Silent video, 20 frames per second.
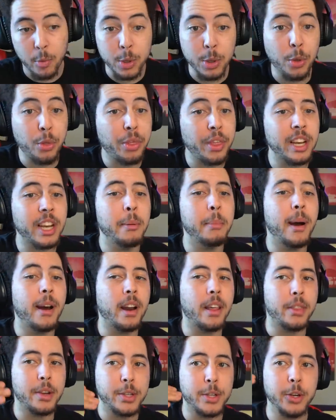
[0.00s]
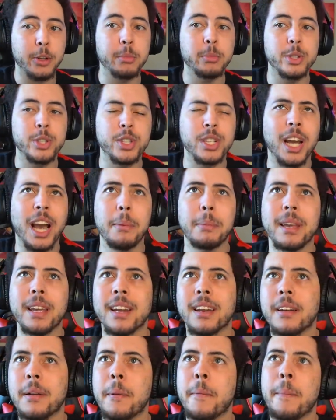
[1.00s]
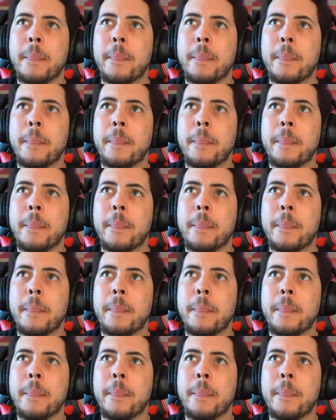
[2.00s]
when you think about it the term i mean